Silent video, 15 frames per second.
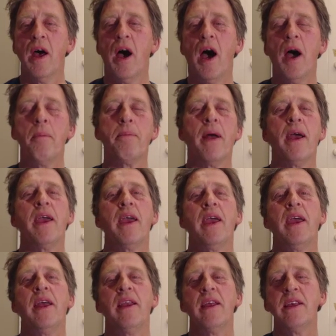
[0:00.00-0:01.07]
I play
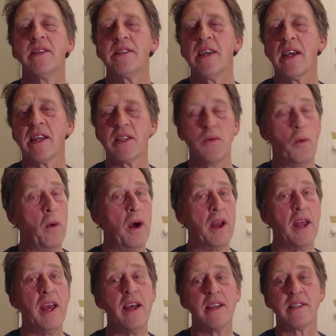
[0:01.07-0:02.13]
ed6. What
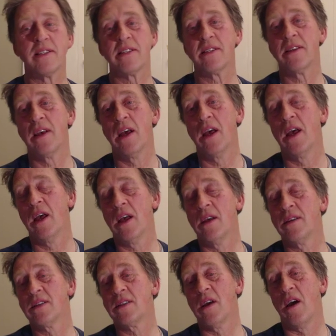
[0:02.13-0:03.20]
else?
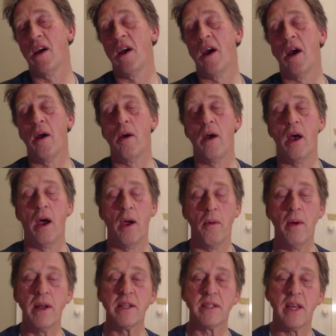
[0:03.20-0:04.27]
So I
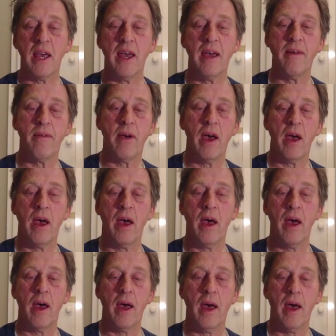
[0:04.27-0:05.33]
want to have
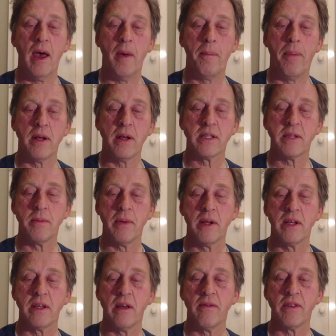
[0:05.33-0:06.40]
a
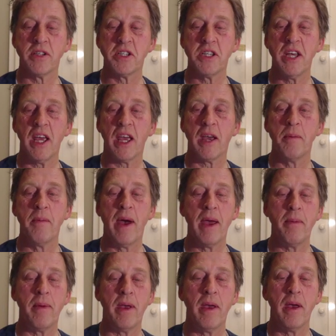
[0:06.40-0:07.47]
possibility of a check,
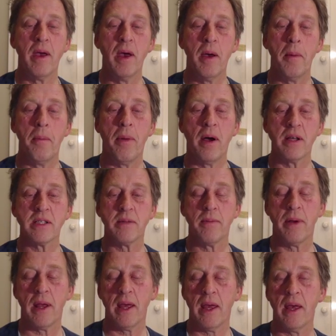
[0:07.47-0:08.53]
maybe,
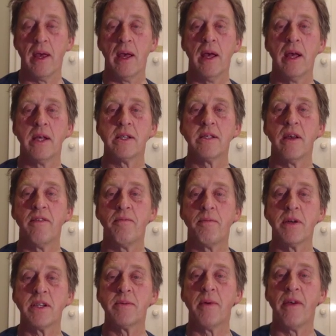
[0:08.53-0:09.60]
possibly. So if
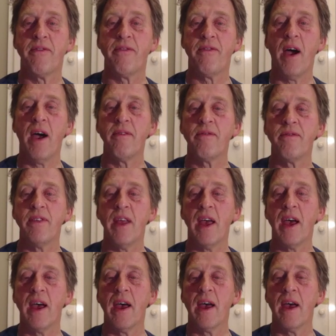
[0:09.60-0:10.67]
bishop f5
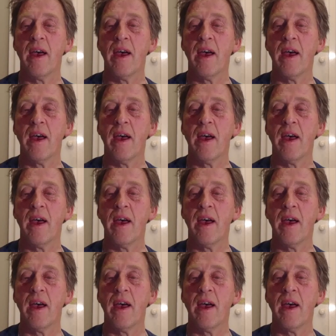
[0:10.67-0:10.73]
now,